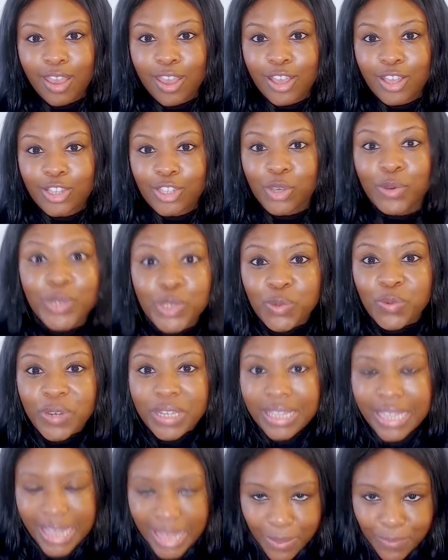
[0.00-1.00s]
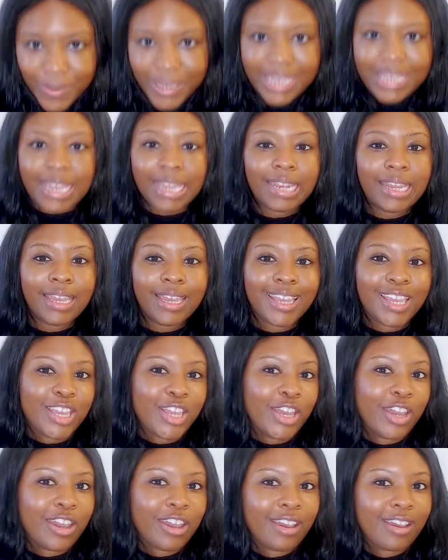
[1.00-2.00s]
So it's really the beginning
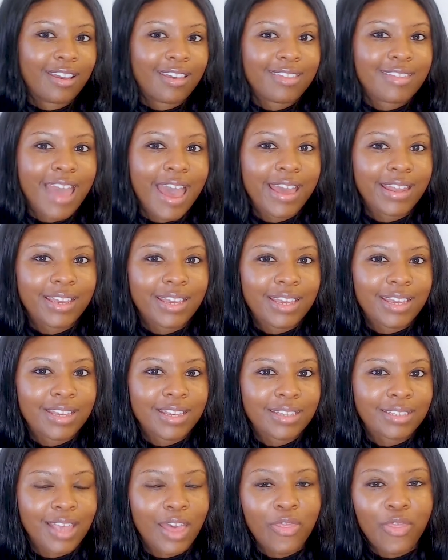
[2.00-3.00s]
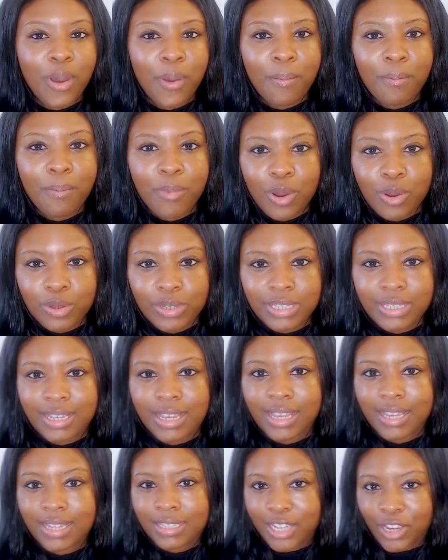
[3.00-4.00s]
here that is the
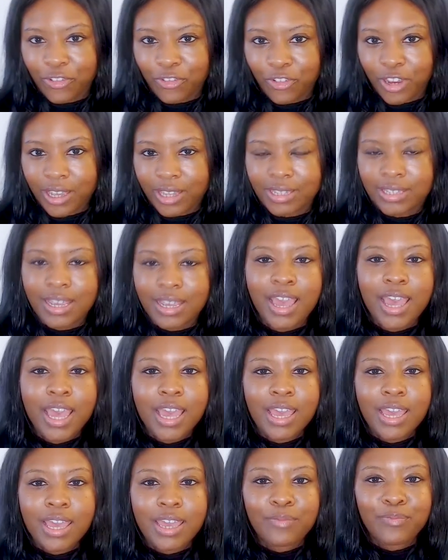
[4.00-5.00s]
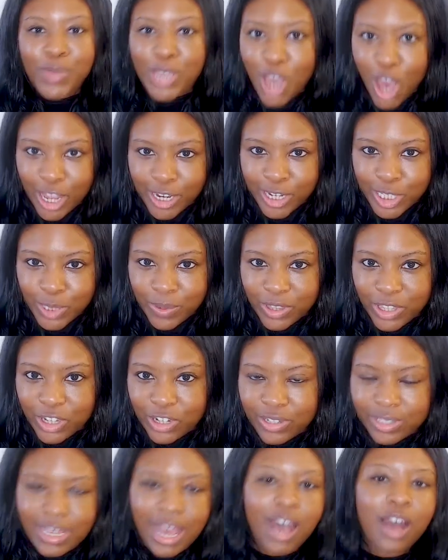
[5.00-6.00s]
most different. Be honest with
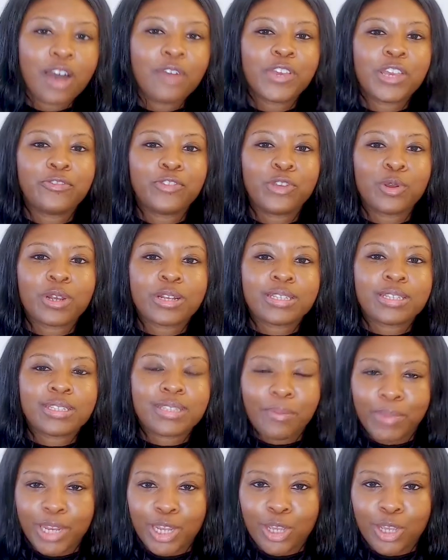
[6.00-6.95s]
yourself. If you are somebody who